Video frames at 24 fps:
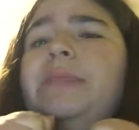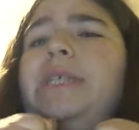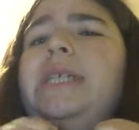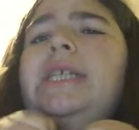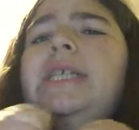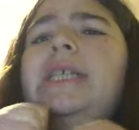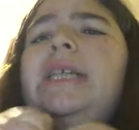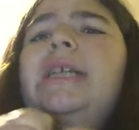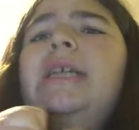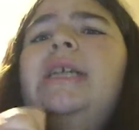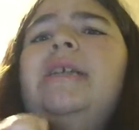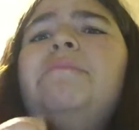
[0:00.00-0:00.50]

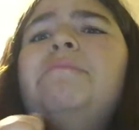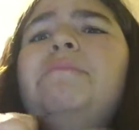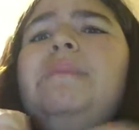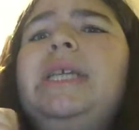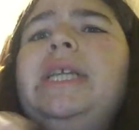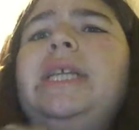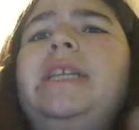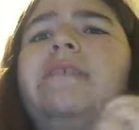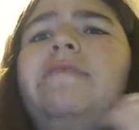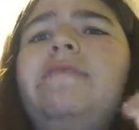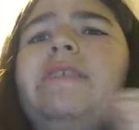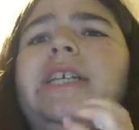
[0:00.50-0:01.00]
Please let him
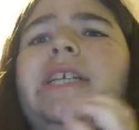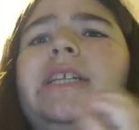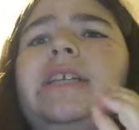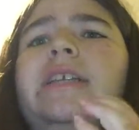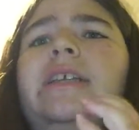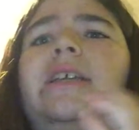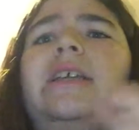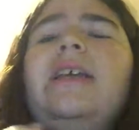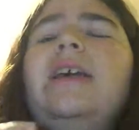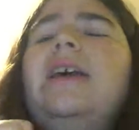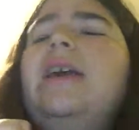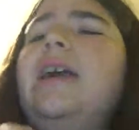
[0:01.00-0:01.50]
be Naveen.
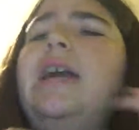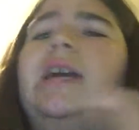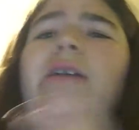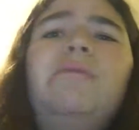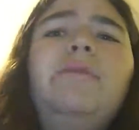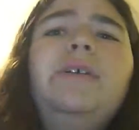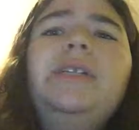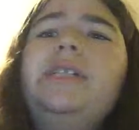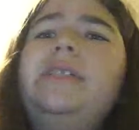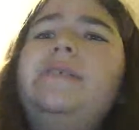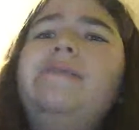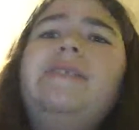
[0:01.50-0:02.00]
I
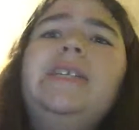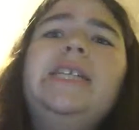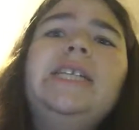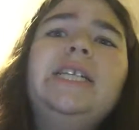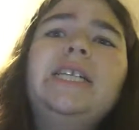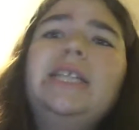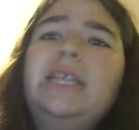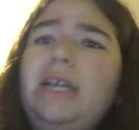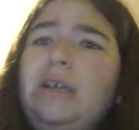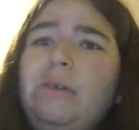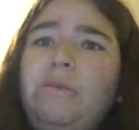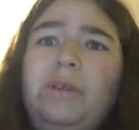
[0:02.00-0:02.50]
want
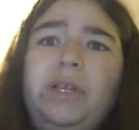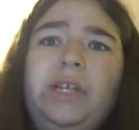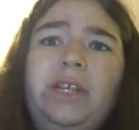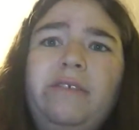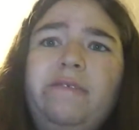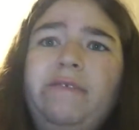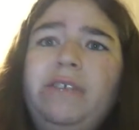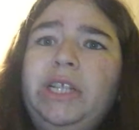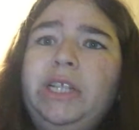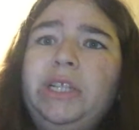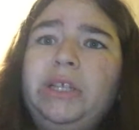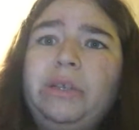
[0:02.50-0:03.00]

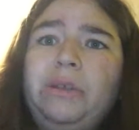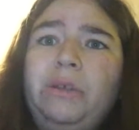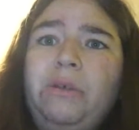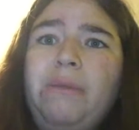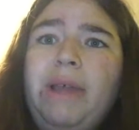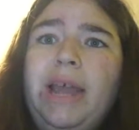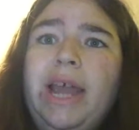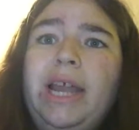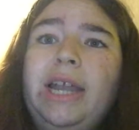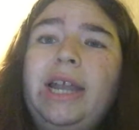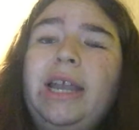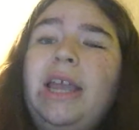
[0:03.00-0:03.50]
Naveen so
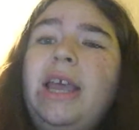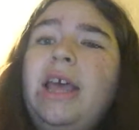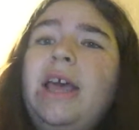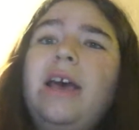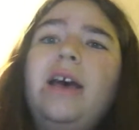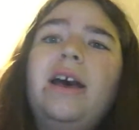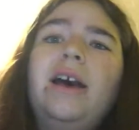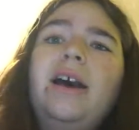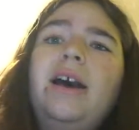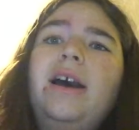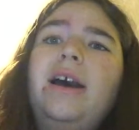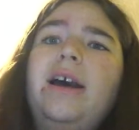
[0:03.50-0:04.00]
bad.
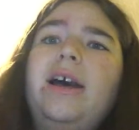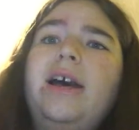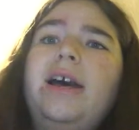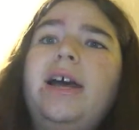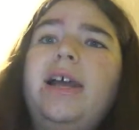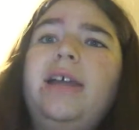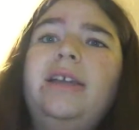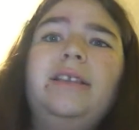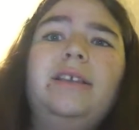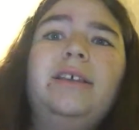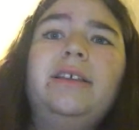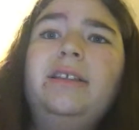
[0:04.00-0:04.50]

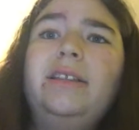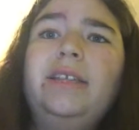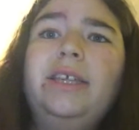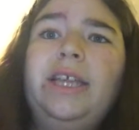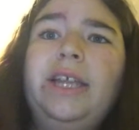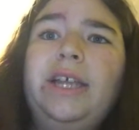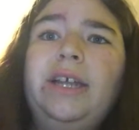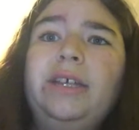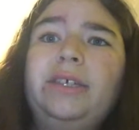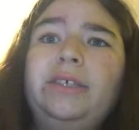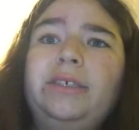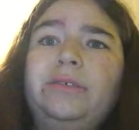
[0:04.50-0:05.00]
I thought the
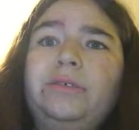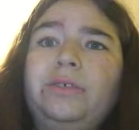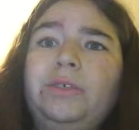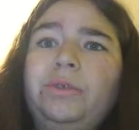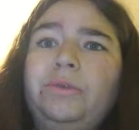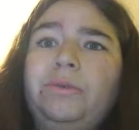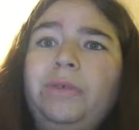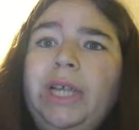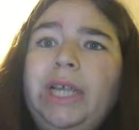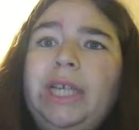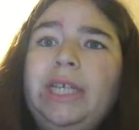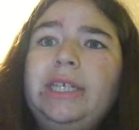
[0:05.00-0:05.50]
character was
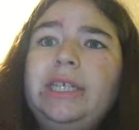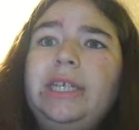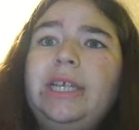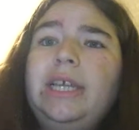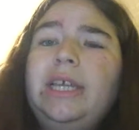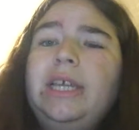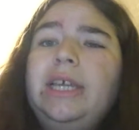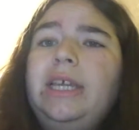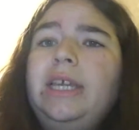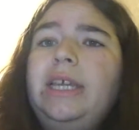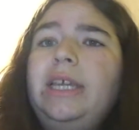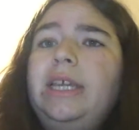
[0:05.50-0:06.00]
great
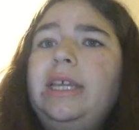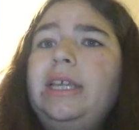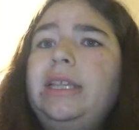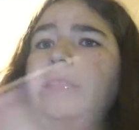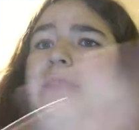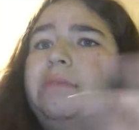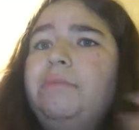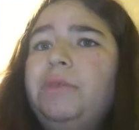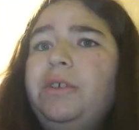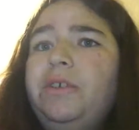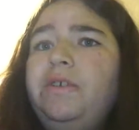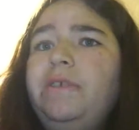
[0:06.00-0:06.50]

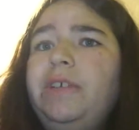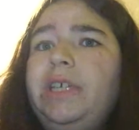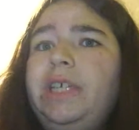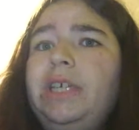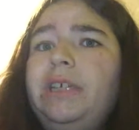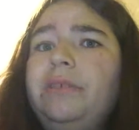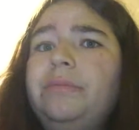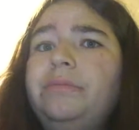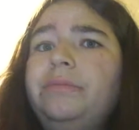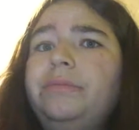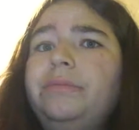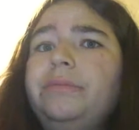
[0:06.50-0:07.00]
in the
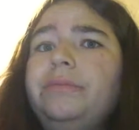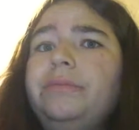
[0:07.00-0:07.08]
movie.